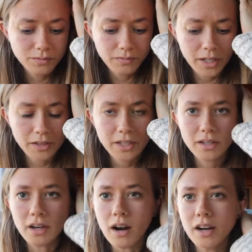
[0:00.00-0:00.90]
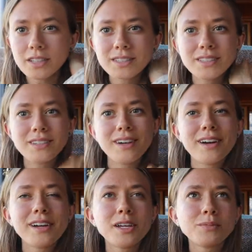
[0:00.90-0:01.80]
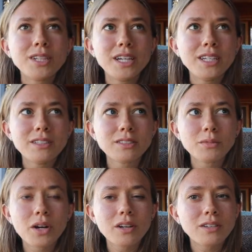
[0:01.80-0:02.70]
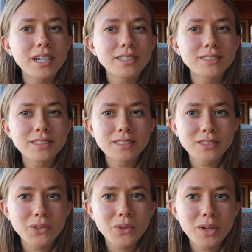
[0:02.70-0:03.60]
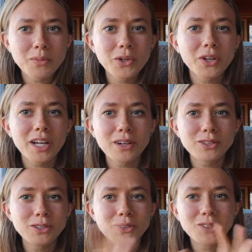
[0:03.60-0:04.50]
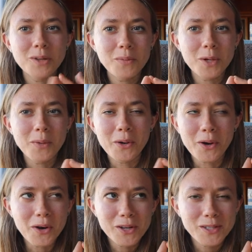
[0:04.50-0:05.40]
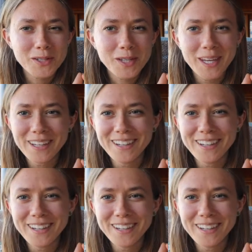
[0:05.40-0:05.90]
And then art, I am taking some art classes, so I'm learning how to be a better artist.